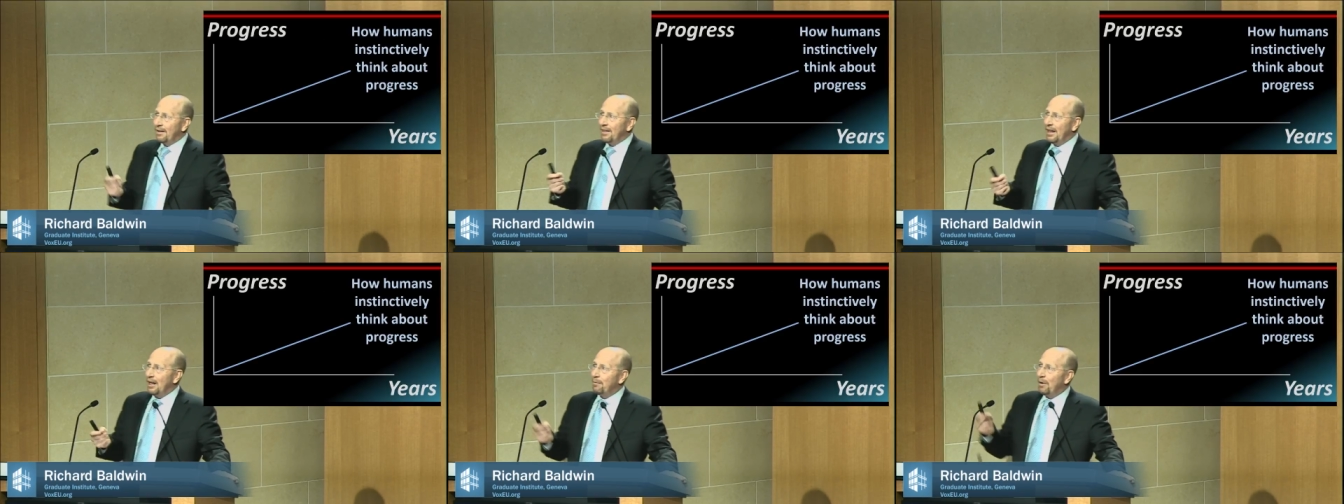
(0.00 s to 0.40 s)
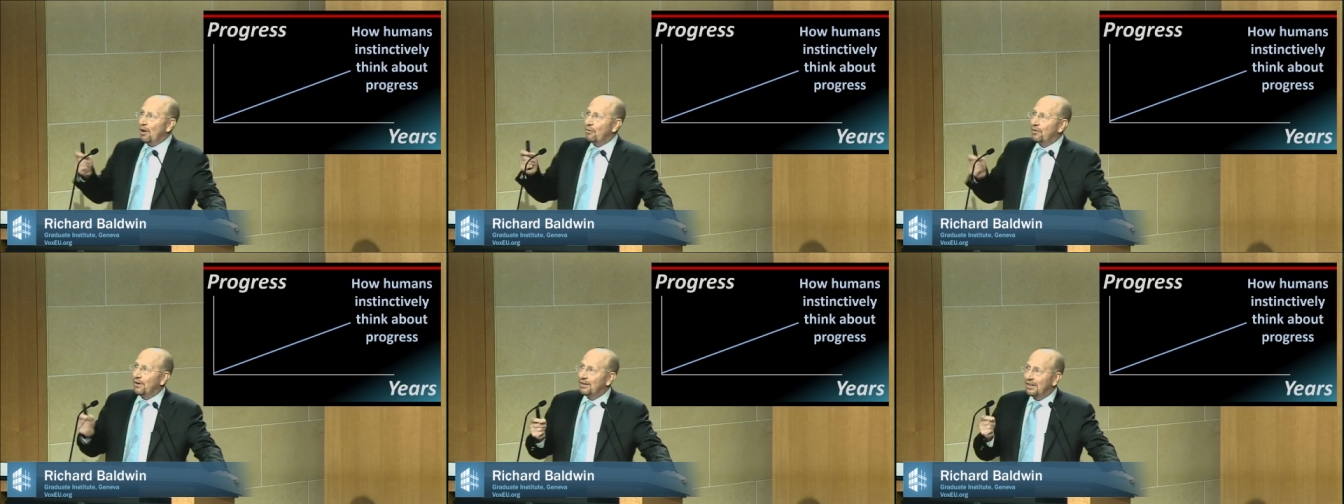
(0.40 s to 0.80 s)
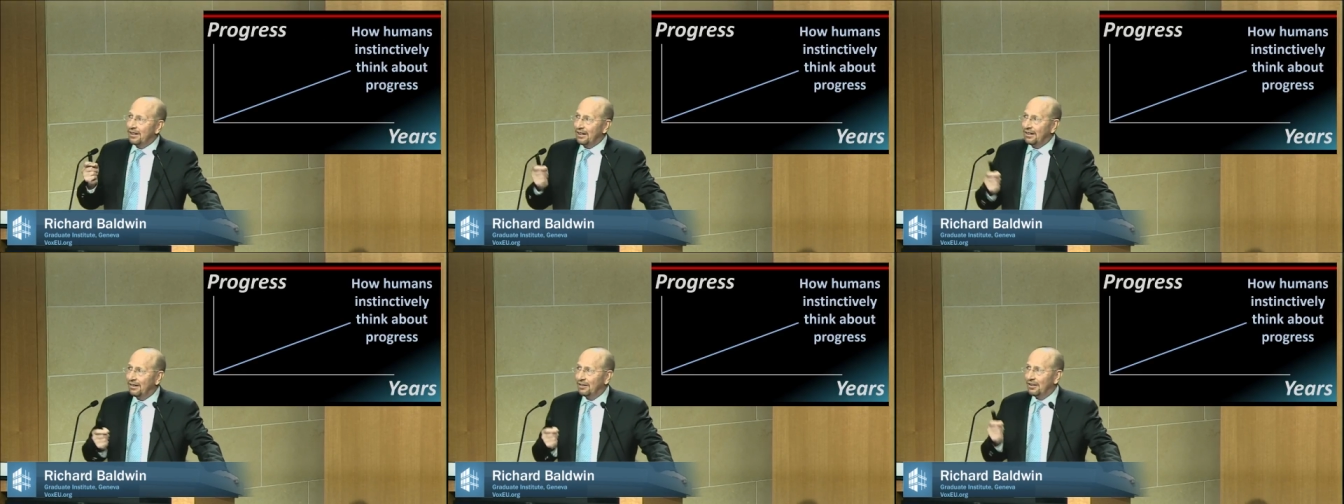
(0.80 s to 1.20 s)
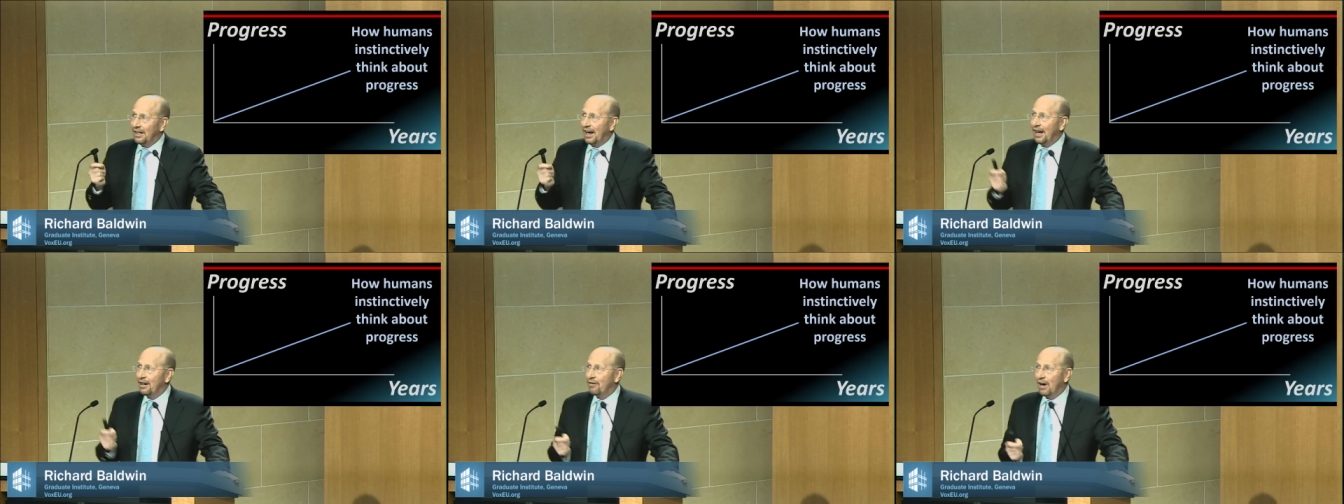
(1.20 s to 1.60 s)
think about this little
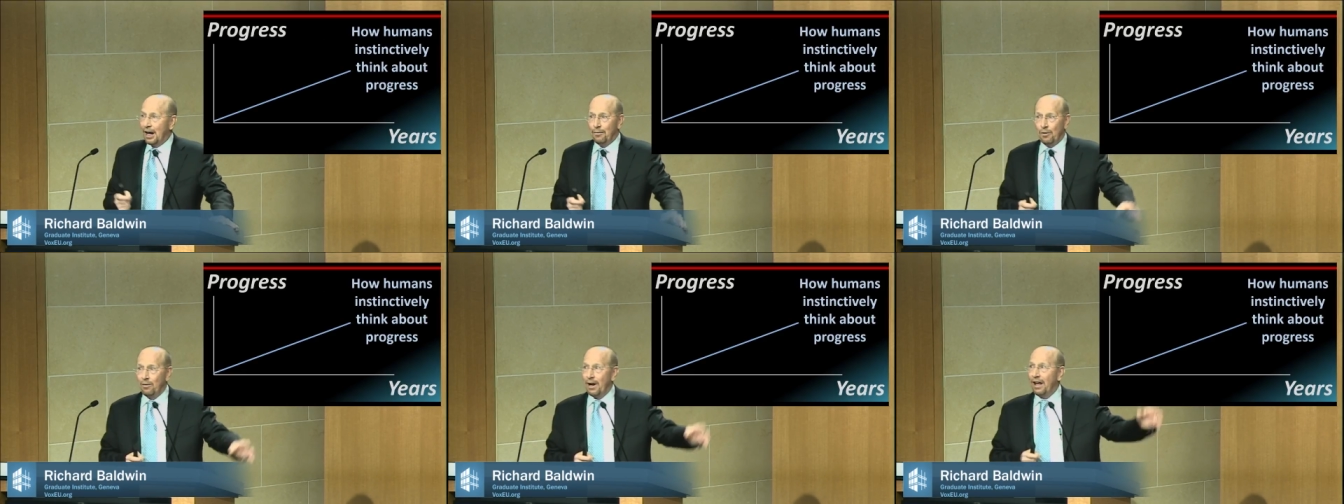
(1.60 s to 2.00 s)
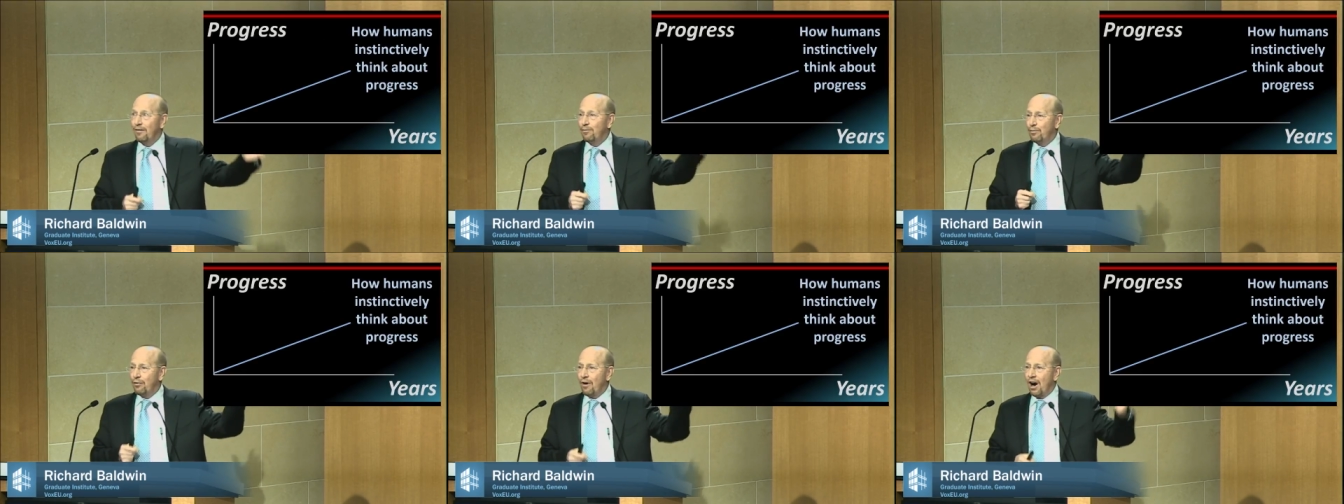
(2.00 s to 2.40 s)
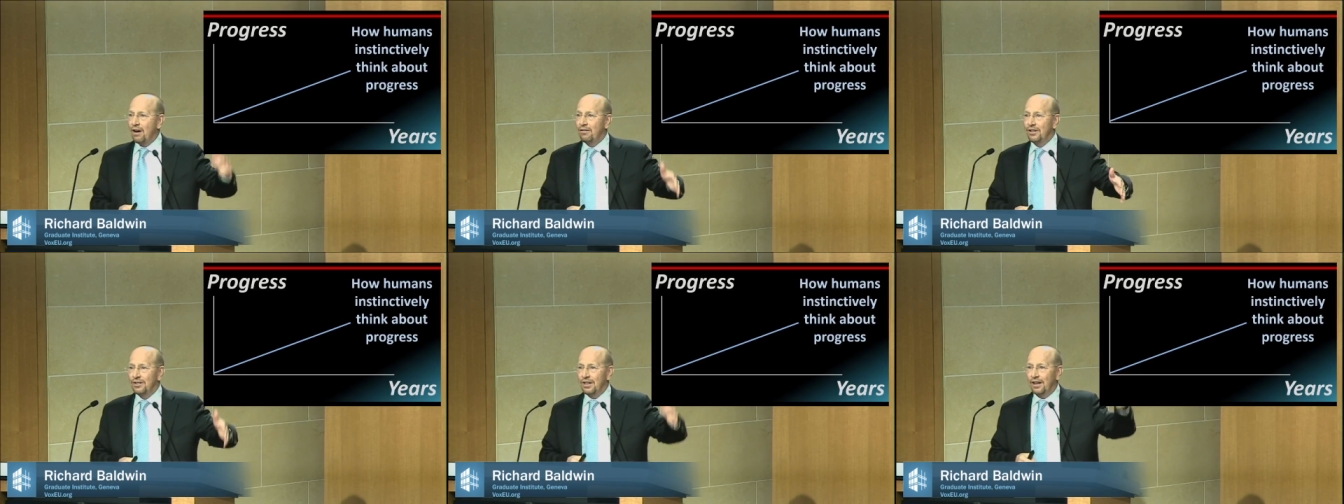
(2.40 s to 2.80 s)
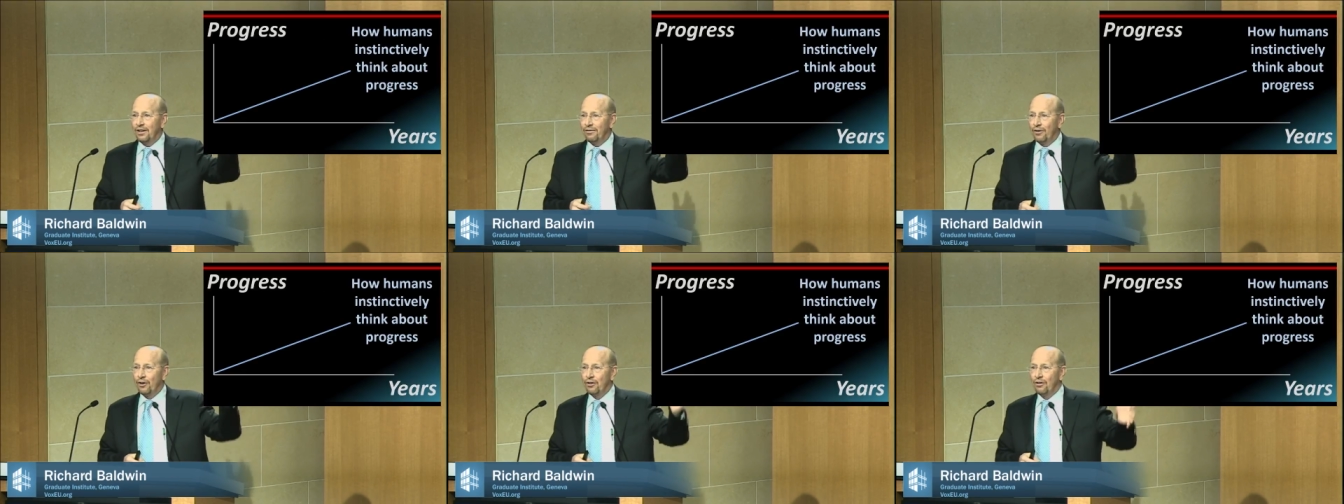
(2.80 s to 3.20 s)
diagram where we have progress on
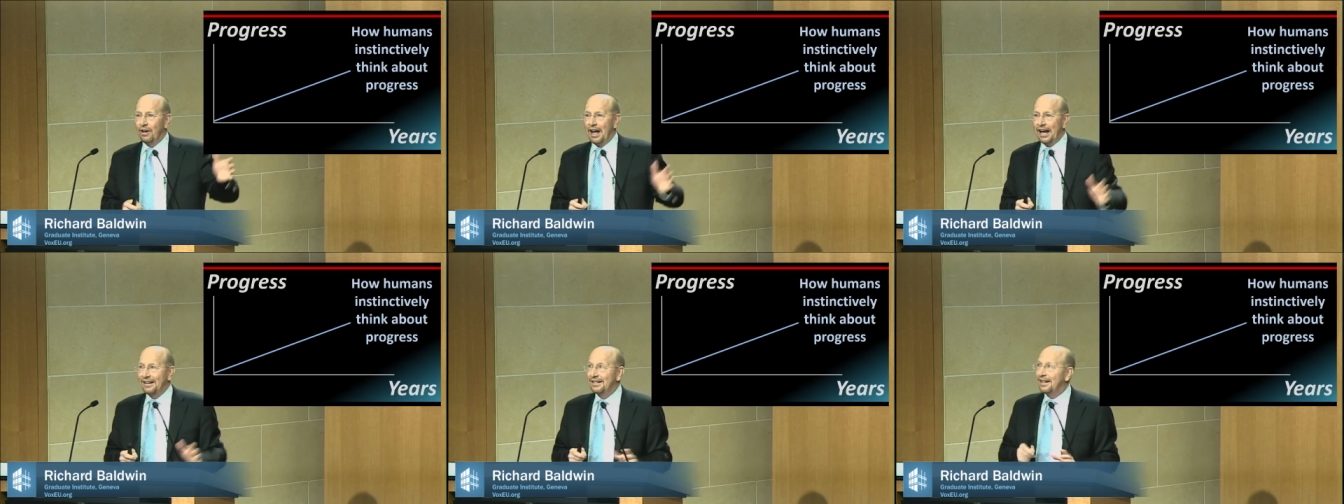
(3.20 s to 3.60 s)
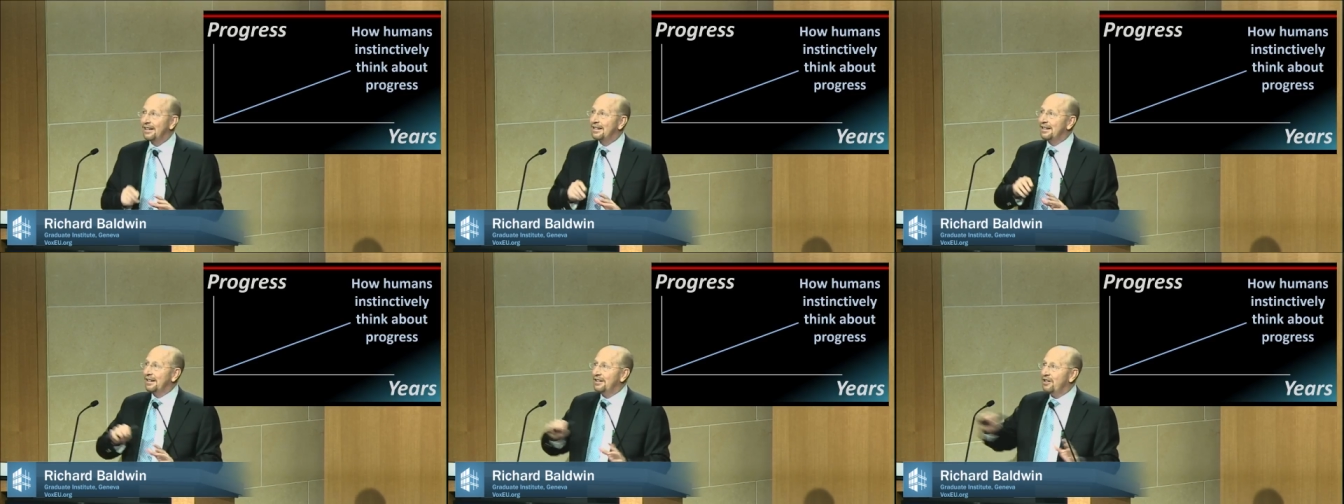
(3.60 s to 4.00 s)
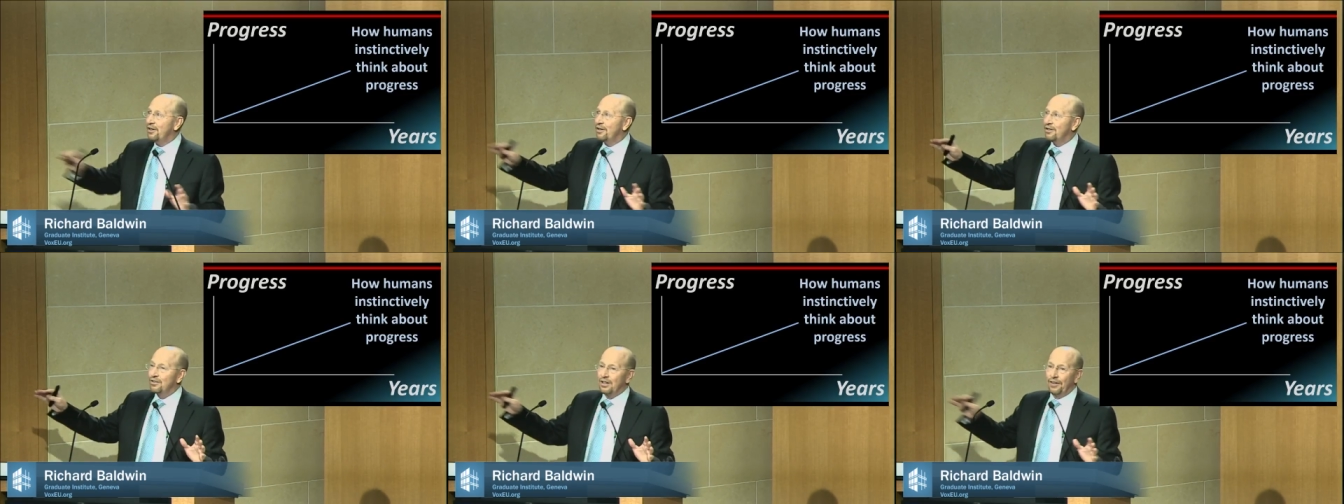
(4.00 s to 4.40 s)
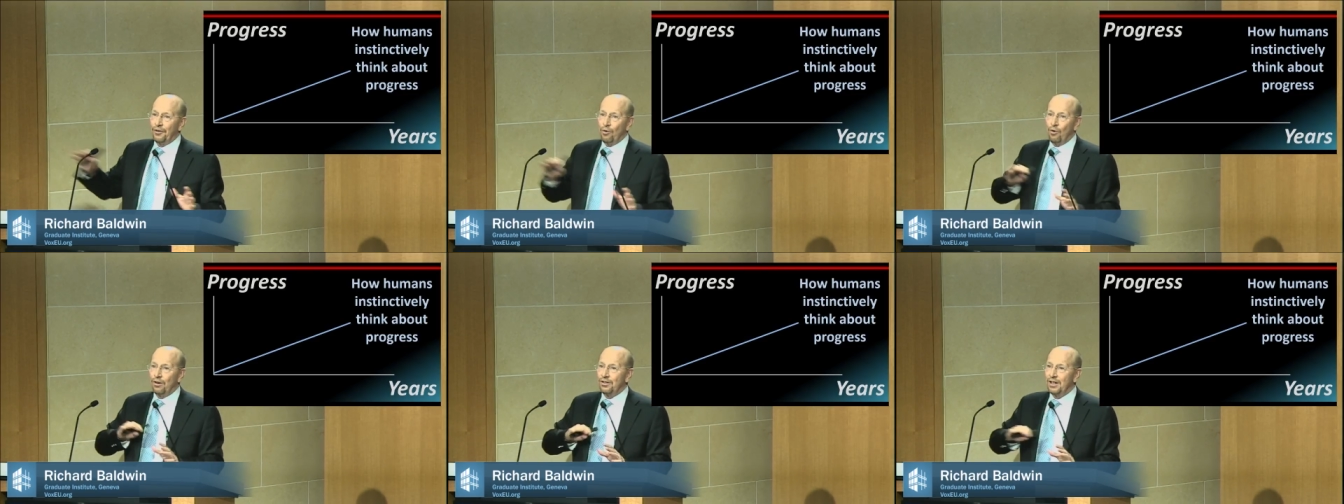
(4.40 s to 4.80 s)
the vertical axis and years on
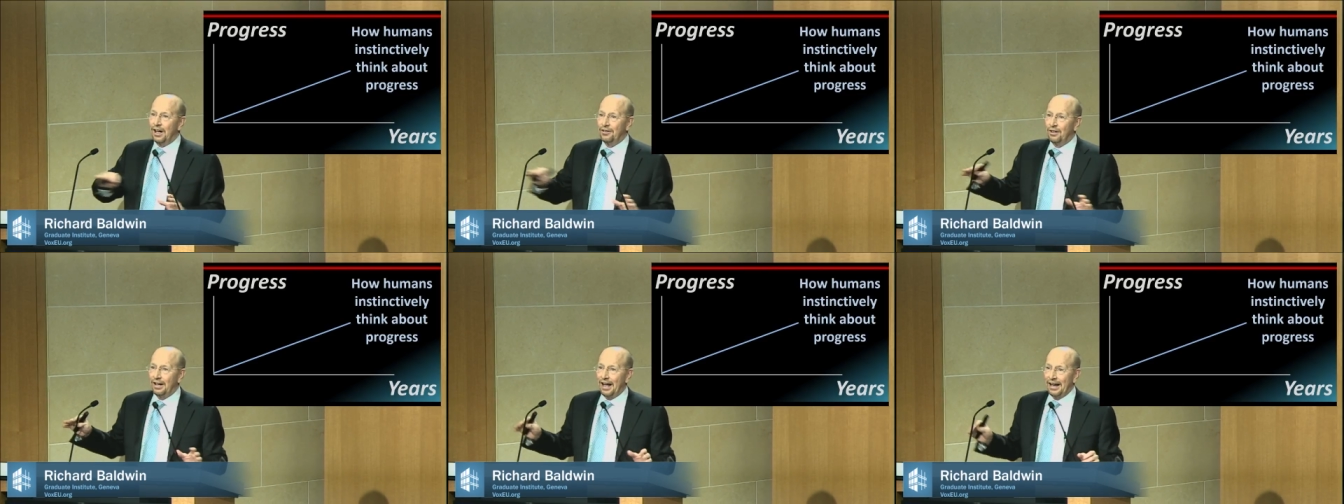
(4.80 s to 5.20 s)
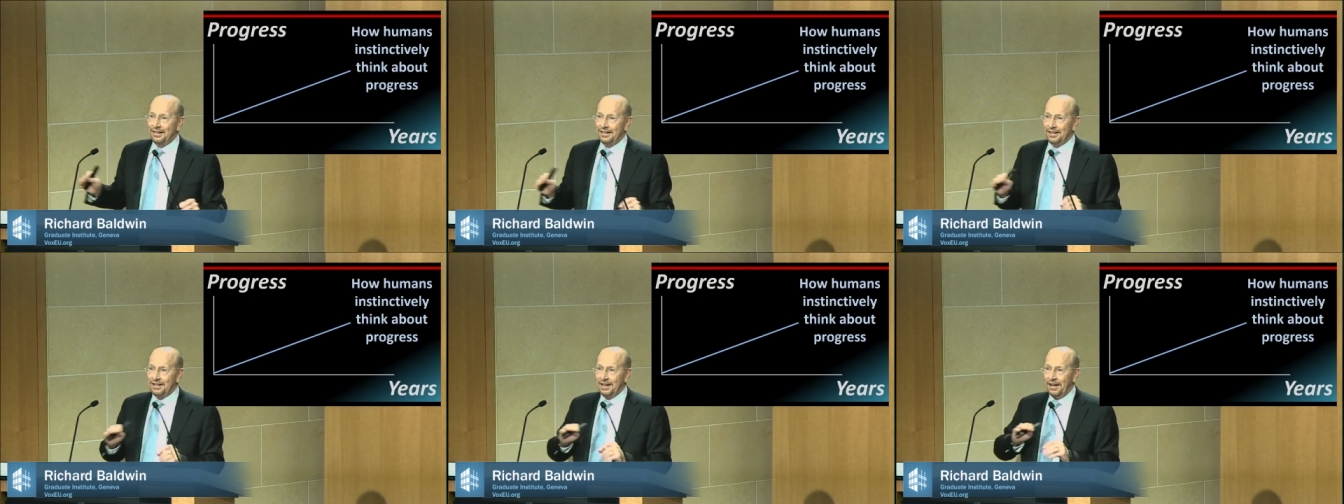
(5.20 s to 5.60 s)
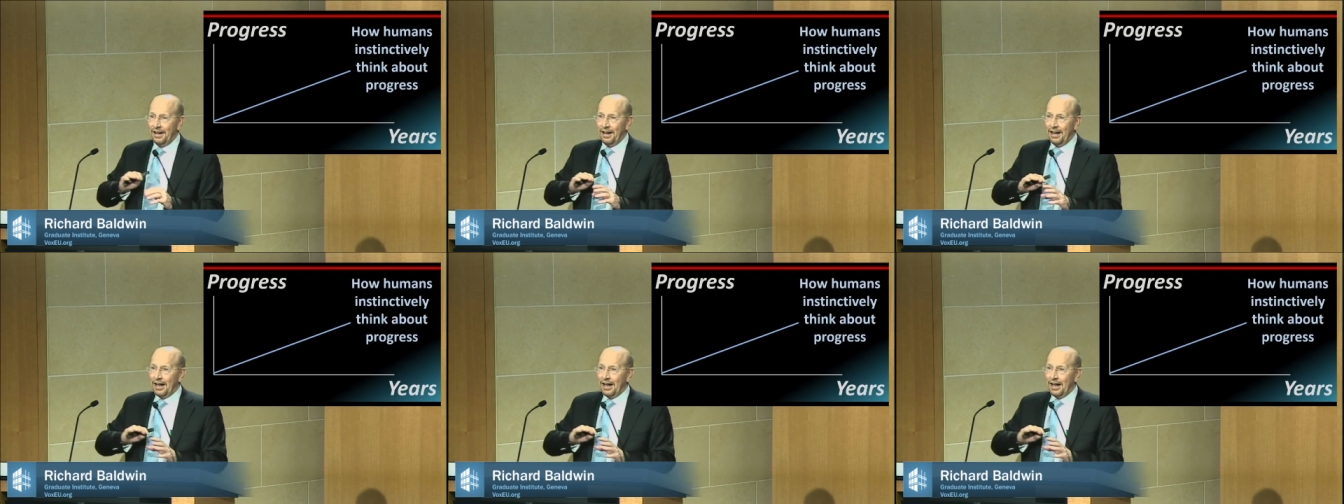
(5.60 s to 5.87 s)
the horizontal axis.